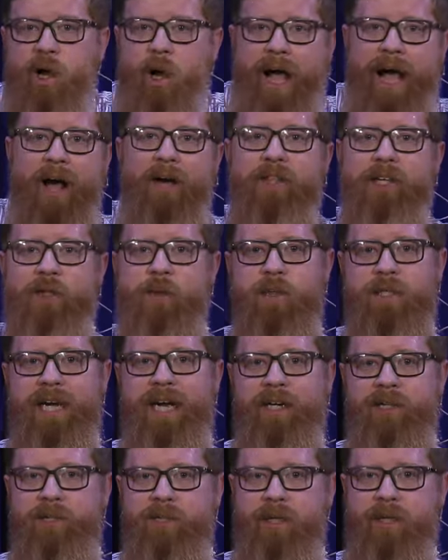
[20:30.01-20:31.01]
how this was
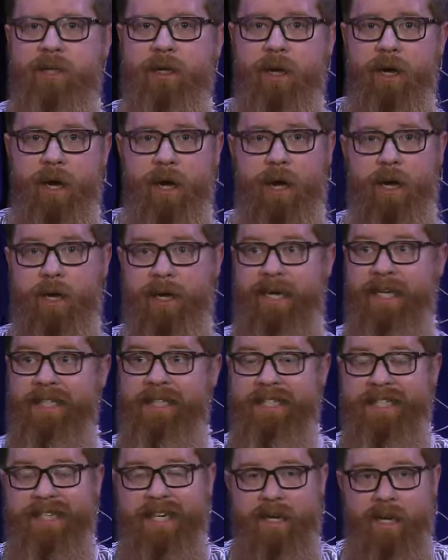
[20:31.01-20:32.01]
actually uh,
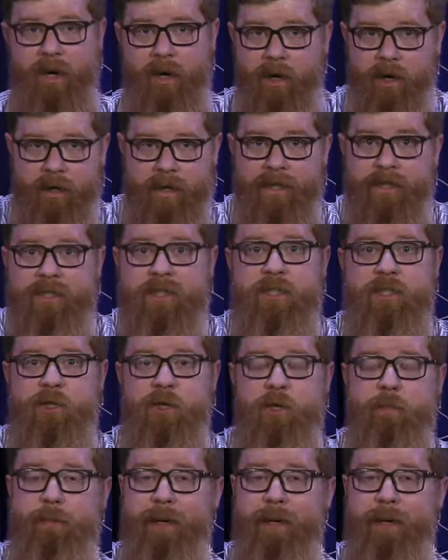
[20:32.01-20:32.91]
instig- or instituted,